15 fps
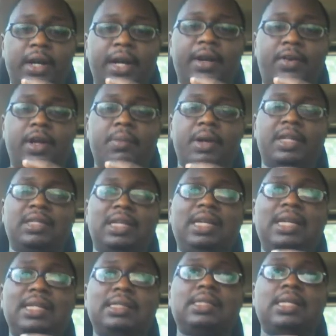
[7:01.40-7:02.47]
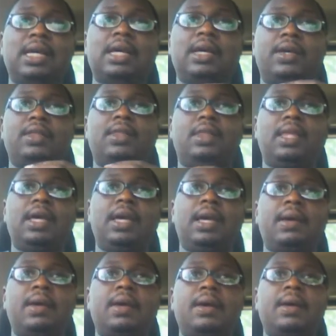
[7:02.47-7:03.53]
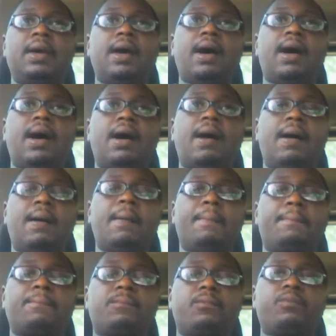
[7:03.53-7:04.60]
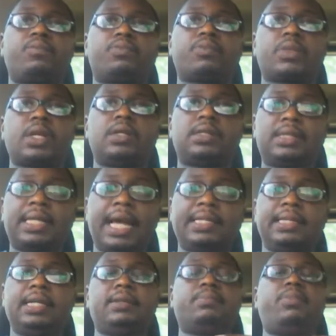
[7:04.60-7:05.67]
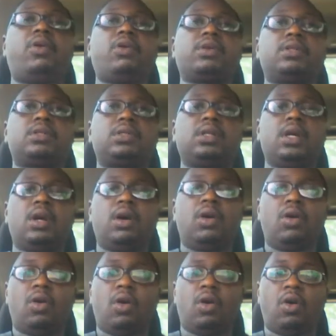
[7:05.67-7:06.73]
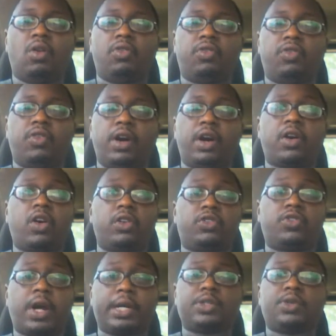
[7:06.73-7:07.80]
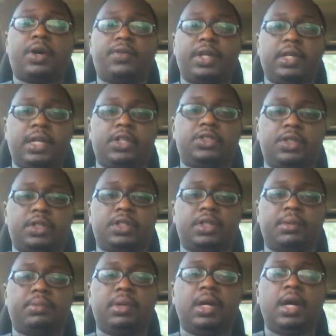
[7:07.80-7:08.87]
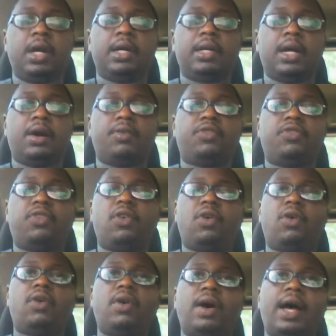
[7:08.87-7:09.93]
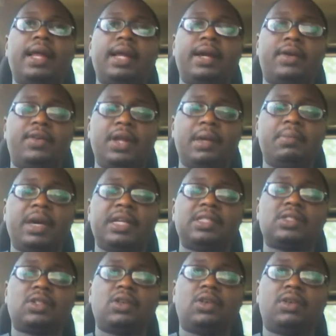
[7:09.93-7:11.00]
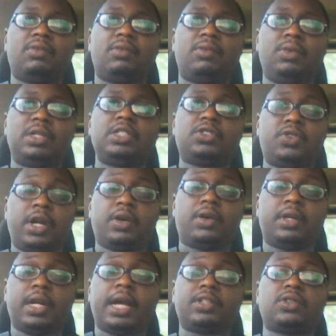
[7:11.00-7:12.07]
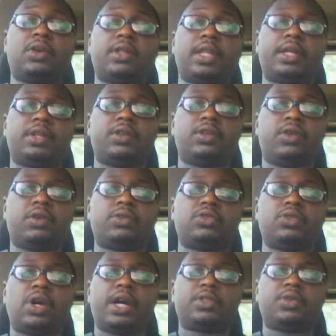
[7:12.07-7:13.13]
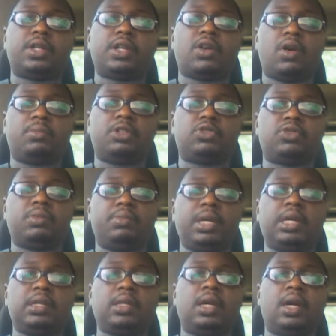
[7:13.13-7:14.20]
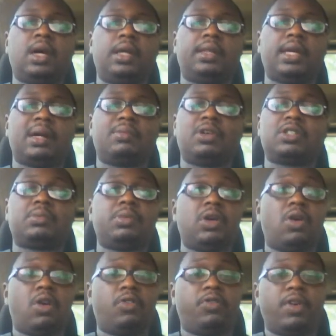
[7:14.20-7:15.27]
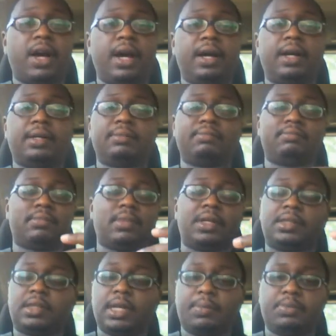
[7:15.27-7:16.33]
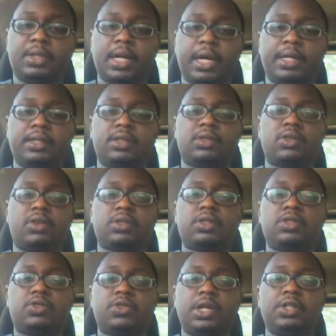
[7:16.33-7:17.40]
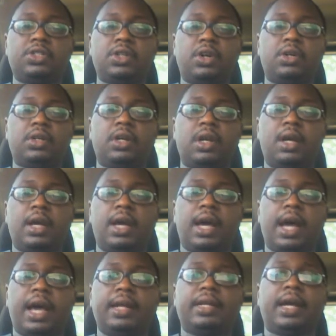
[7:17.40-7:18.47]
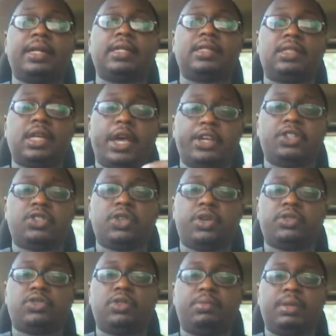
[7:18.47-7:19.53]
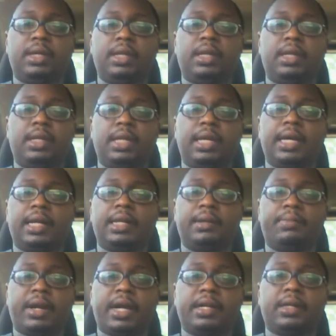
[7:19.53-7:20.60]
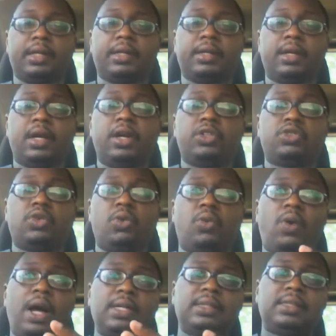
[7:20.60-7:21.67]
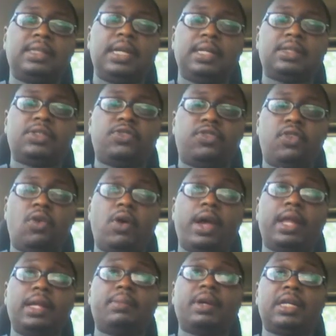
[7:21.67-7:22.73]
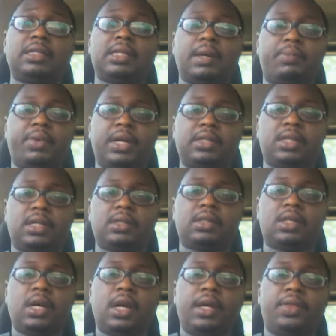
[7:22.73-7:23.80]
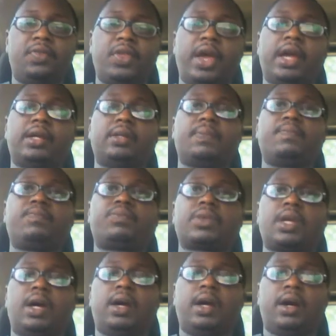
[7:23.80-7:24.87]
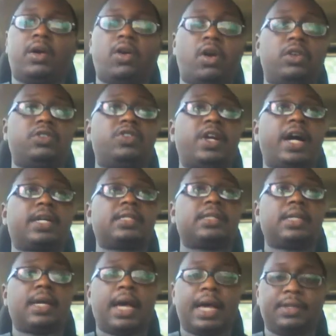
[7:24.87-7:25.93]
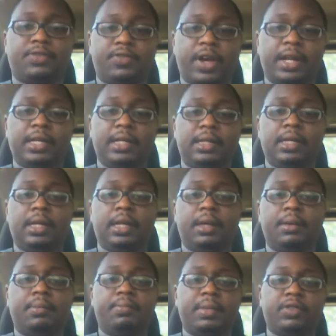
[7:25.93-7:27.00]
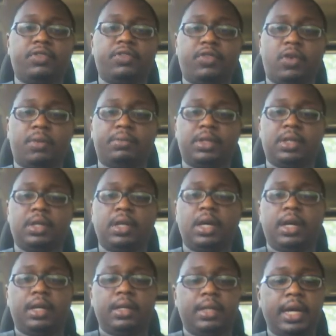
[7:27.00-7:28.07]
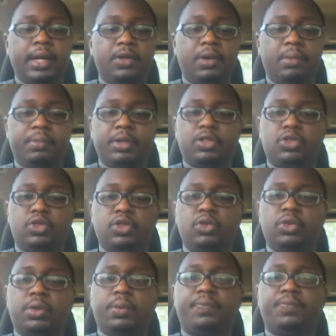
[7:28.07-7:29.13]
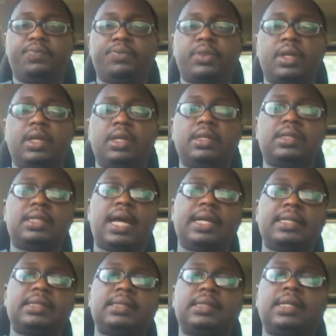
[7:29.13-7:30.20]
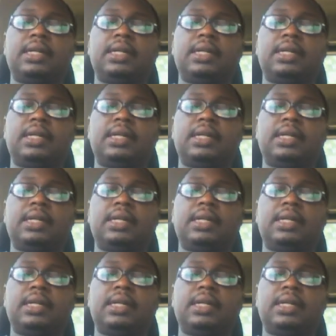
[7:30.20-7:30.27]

an agreement is the um, starting point of a contractual relationship. Now, for an agreement which is recognized under the law to actually come into being, there must be offer, acceptance, consideration, and an intention to be legally binding. So once these four elements are present, then a contract has validly been formed. Then number two is that